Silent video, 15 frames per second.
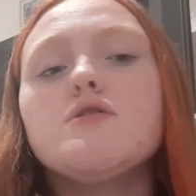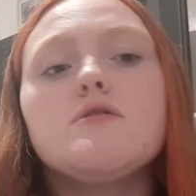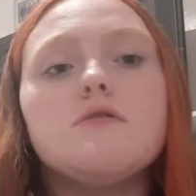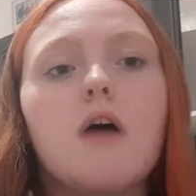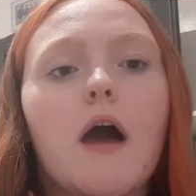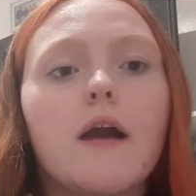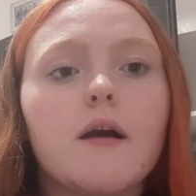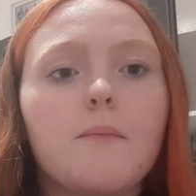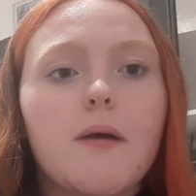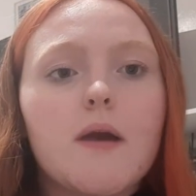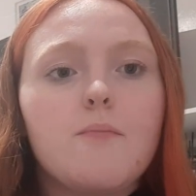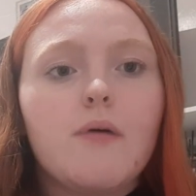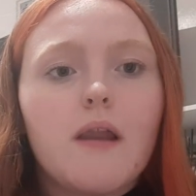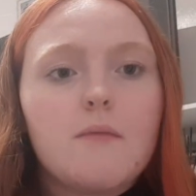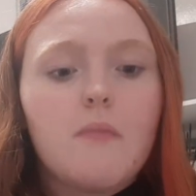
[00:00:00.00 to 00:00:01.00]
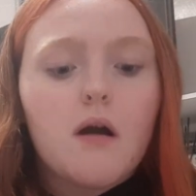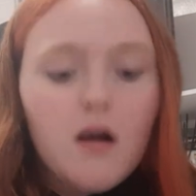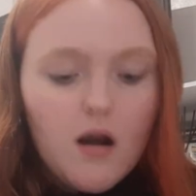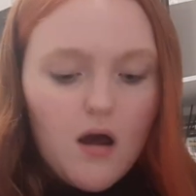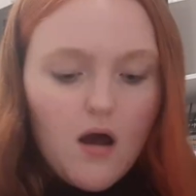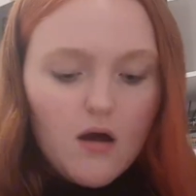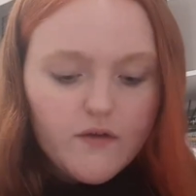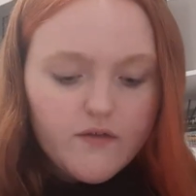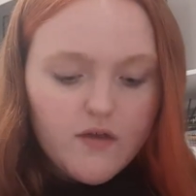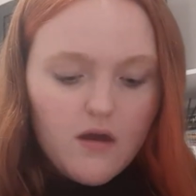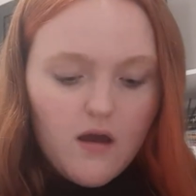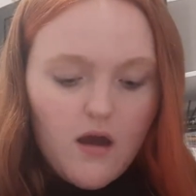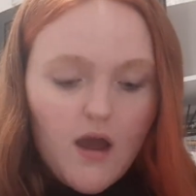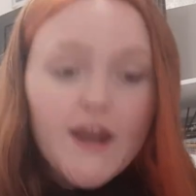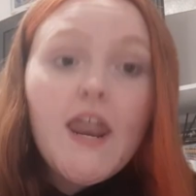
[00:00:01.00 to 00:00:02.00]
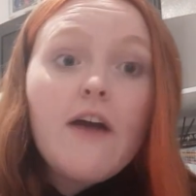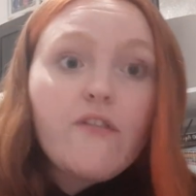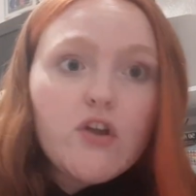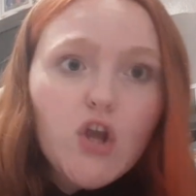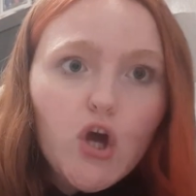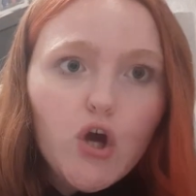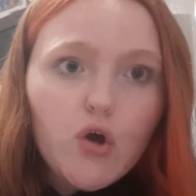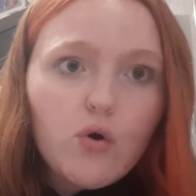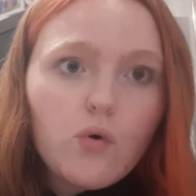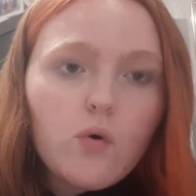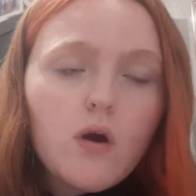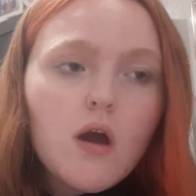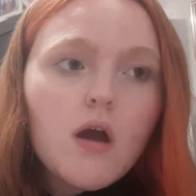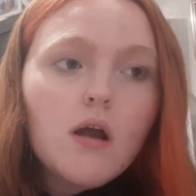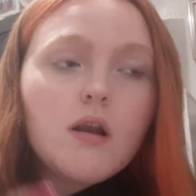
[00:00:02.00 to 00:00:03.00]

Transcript: like people in my class that I never knew,